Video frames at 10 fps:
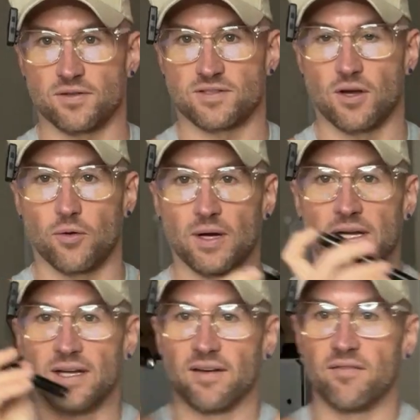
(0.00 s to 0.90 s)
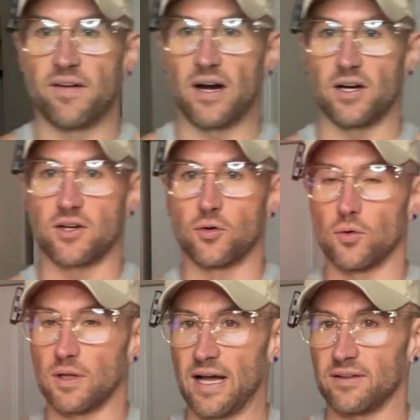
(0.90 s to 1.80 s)
So very
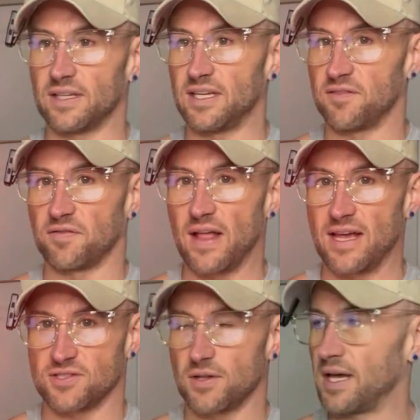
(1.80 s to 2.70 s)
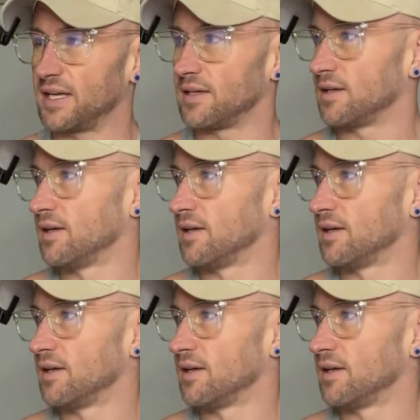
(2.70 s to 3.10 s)
cool LED flashlight.